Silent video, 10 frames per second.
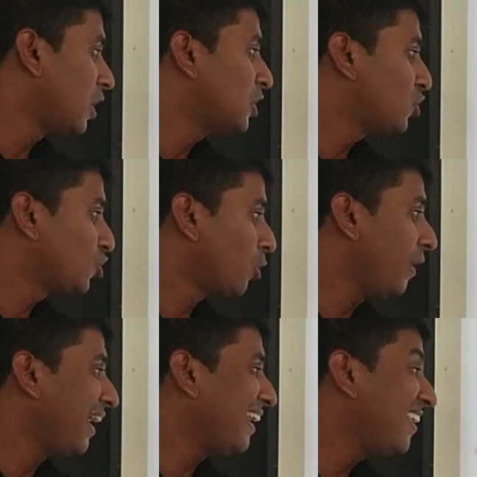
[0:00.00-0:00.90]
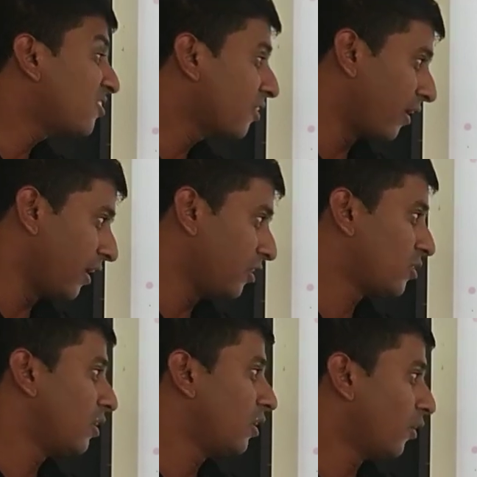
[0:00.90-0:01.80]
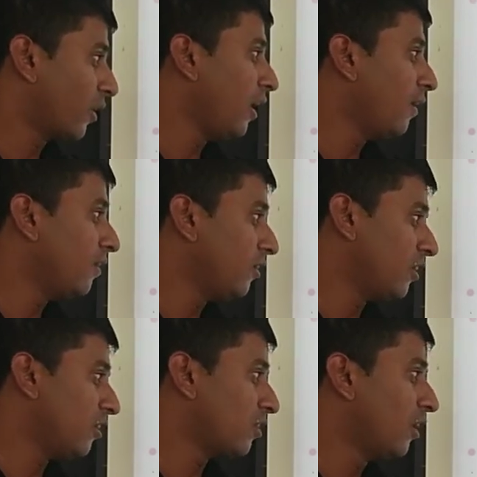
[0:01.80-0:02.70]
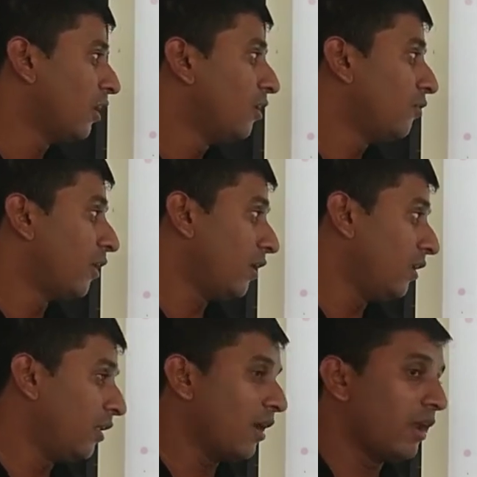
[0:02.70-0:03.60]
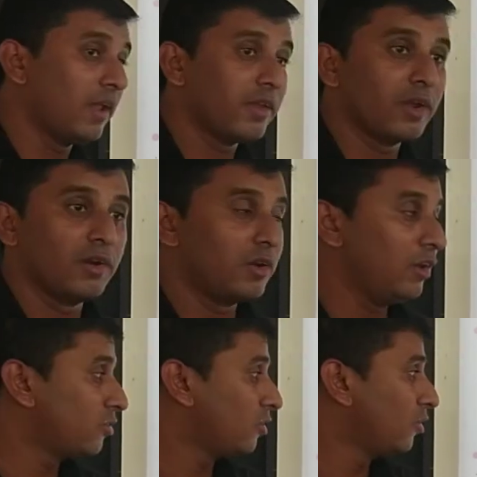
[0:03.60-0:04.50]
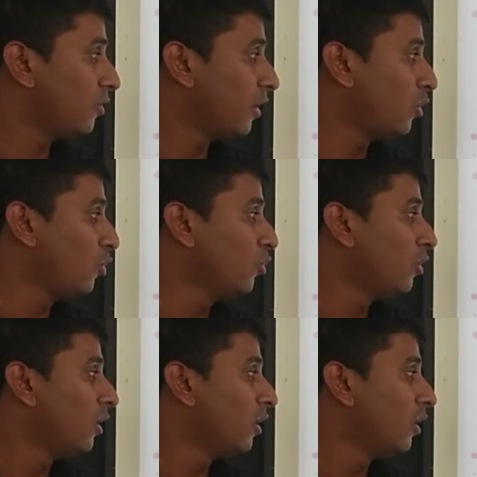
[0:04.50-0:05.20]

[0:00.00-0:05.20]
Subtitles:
should be discouraged. Okay, he says, where in India and other countries, they do